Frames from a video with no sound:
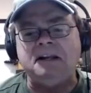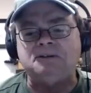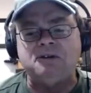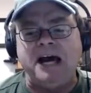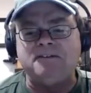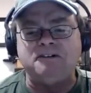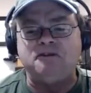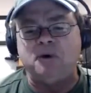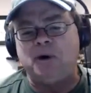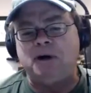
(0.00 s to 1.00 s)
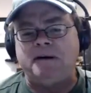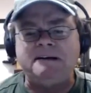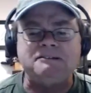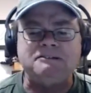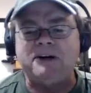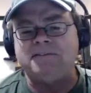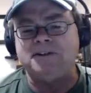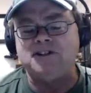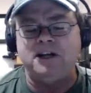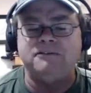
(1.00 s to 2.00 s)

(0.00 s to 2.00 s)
drive a Ford or I don't drive a Chevy.